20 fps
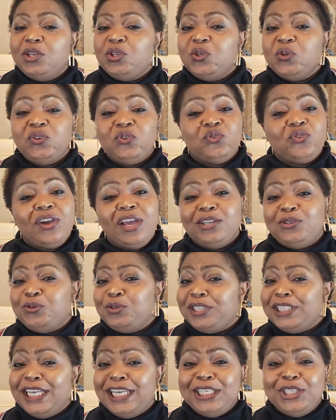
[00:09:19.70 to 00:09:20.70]
don't try
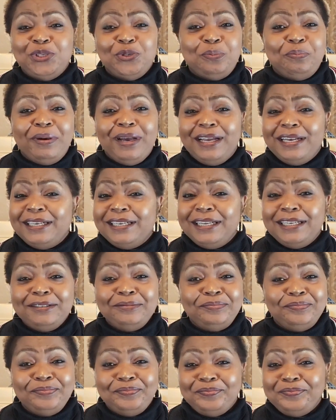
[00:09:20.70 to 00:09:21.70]
to change your
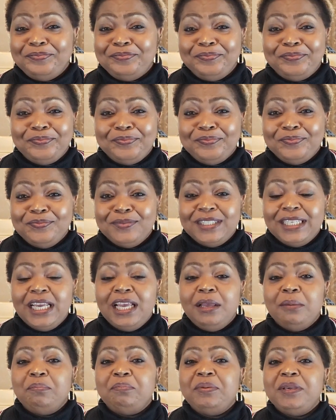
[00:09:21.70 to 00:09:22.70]
partner.
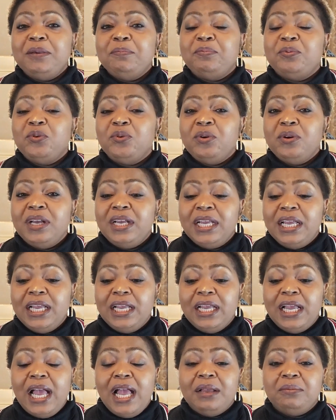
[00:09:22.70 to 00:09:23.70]
People,
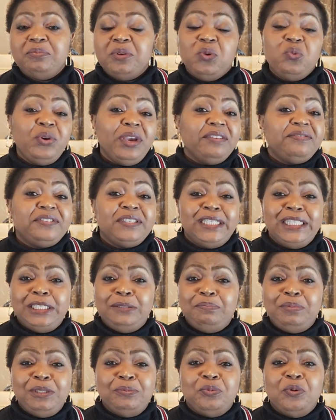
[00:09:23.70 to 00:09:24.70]
we have
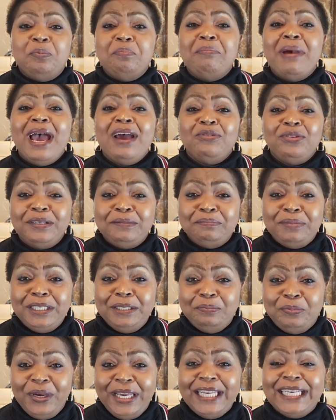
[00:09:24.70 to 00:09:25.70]
seen people marrying
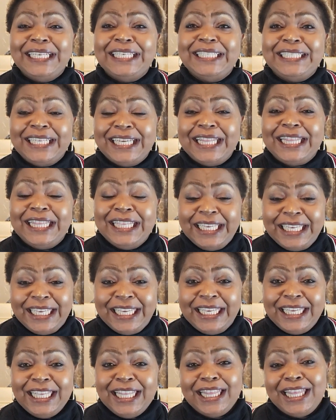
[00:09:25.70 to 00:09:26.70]
people and literally
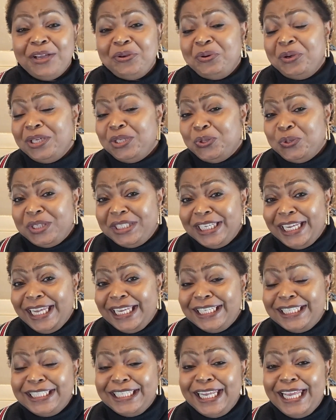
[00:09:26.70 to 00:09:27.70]
thinking they're going to
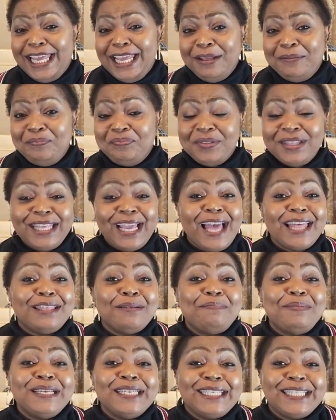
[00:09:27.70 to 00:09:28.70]
change the
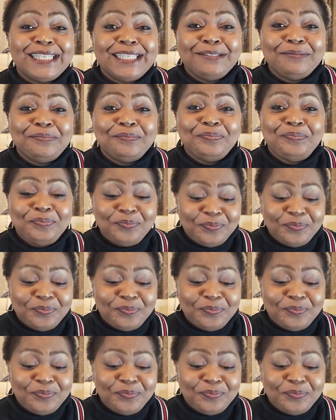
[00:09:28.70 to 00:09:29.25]
other person.